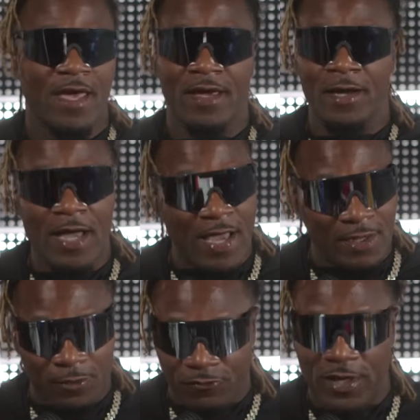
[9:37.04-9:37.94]
hey, I
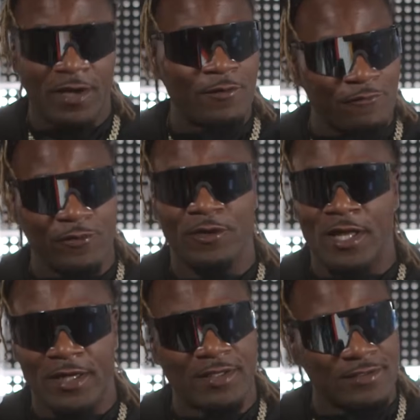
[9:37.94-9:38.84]
don't, I don't feel
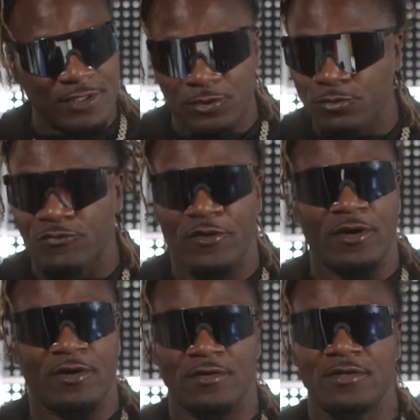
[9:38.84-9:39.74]
like this was fair,